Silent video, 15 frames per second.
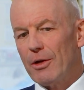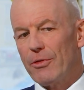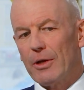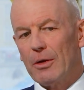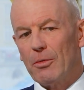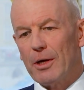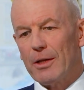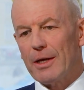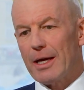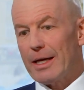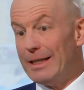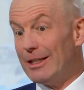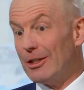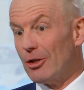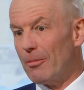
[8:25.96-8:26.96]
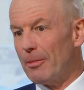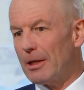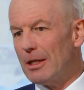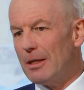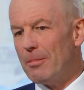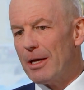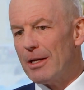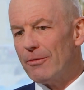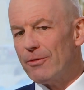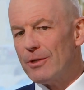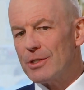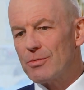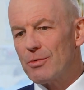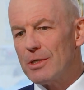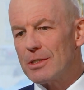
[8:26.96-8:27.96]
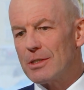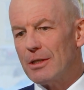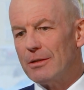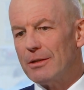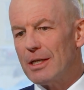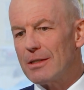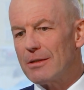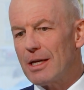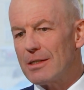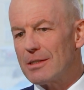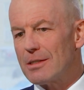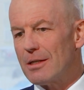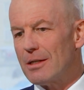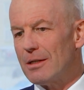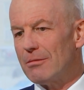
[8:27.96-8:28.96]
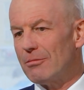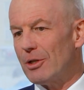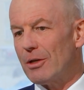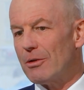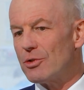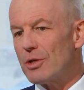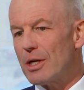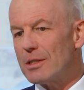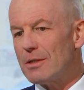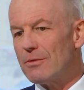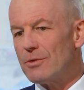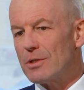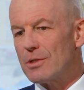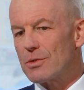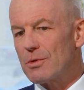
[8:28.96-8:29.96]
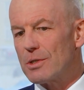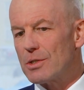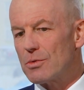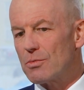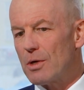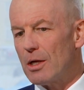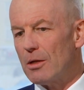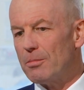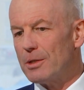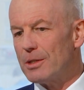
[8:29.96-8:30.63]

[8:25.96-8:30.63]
know, I think where that economically benefits Switzerland, that's you know, attractive to the Swiss as well.